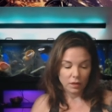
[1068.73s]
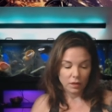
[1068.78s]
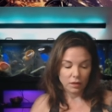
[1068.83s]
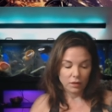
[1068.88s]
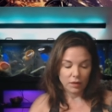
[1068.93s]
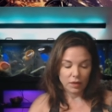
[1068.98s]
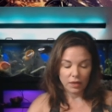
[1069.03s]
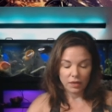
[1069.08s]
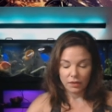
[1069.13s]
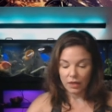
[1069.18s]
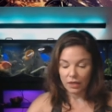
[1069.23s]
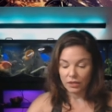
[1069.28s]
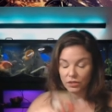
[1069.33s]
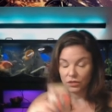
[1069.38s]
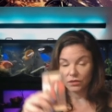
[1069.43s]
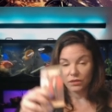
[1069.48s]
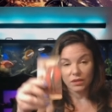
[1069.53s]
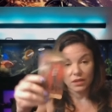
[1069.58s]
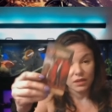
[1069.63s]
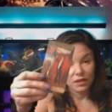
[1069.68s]
All right. I
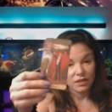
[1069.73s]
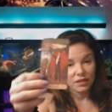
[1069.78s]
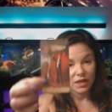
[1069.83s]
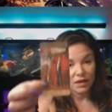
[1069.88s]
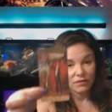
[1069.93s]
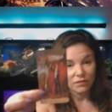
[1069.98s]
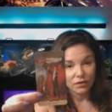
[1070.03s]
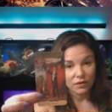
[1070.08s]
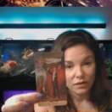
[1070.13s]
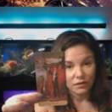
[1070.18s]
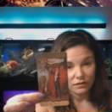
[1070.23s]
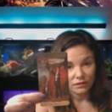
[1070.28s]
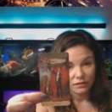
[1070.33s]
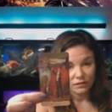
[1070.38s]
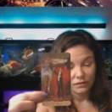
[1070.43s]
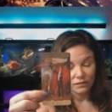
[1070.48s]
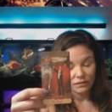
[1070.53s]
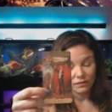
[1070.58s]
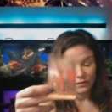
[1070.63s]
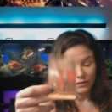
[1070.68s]
do see the devil.
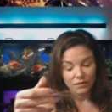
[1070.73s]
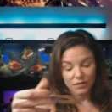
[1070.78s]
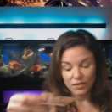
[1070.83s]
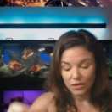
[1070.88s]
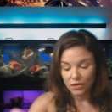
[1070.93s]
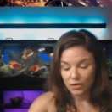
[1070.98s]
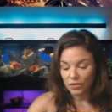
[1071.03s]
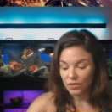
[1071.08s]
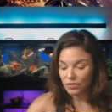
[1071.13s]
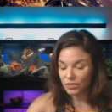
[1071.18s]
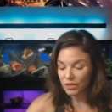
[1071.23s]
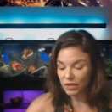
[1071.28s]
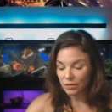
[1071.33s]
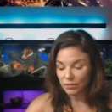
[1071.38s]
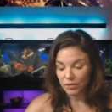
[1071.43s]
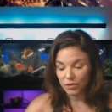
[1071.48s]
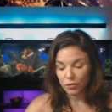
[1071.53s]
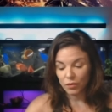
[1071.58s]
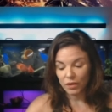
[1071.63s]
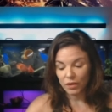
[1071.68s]
So there's going
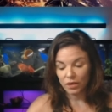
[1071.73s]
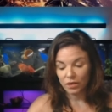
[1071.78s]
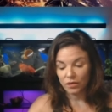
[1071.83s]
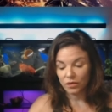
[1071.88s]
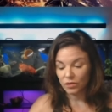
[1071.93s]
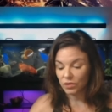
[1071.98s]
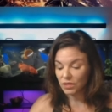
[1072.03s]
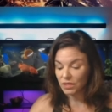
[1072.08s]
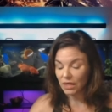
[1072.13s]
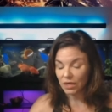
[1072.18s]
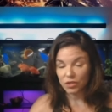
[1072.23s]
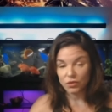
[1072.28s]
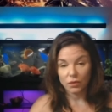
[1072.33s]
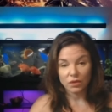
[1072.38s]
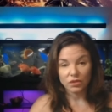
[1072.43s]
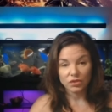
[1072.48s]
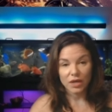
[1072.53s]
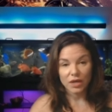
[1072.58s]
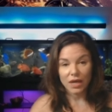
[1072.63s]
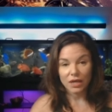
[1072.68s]
to be quick
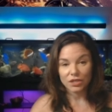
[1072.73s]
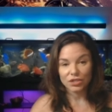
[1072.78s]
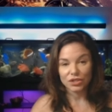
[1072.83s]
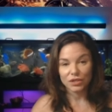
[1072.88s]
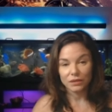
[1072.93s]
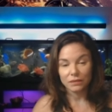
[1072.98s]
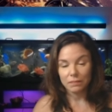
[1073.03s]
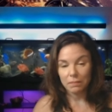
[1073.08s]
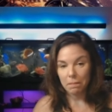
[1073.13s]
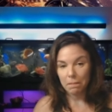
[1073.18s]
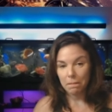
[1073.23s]
sexual attraction.